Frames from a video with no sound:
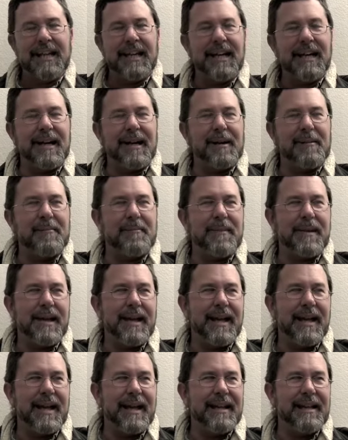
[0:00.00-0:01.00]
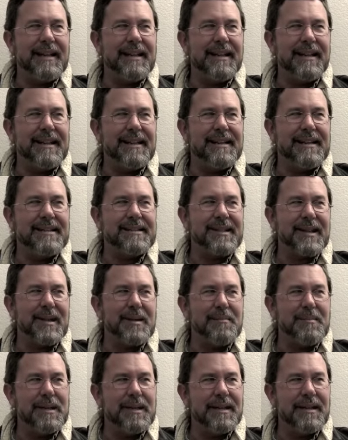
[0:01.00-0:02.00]
Um, and it, it's
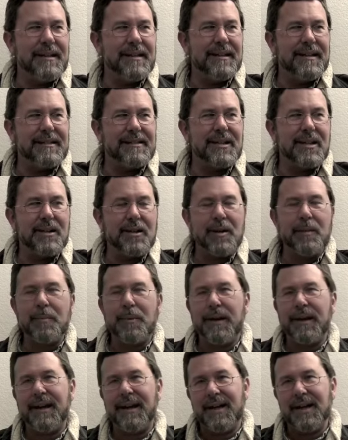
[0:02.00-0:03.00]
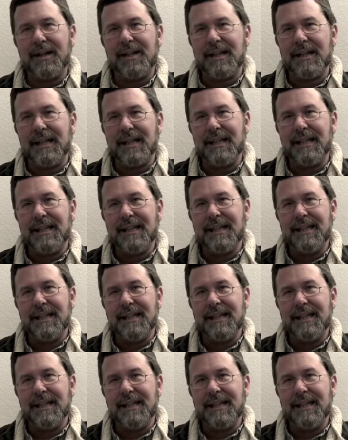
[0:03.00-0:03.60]
going to be, it's going to look pretty ugly